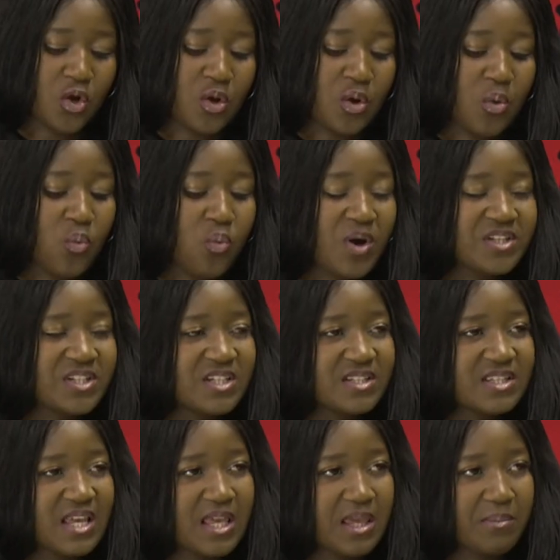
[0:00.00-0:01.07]
What
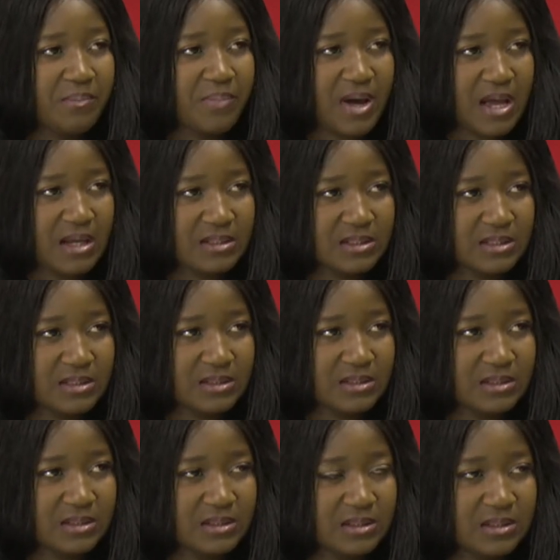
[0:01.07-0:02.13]
is the impact
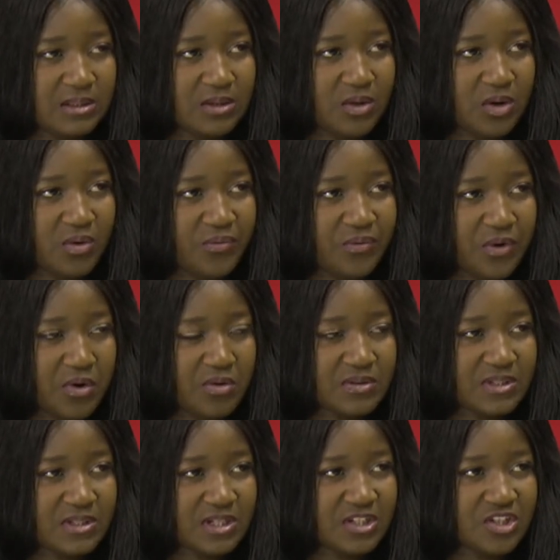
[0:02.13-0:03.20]
of a
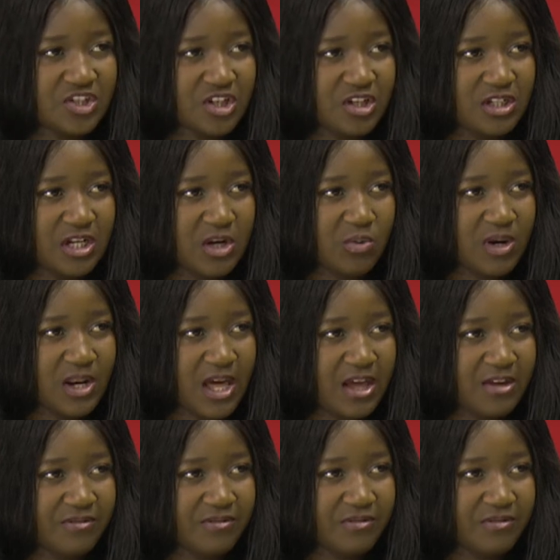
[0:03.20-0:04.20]
constant shield in our life?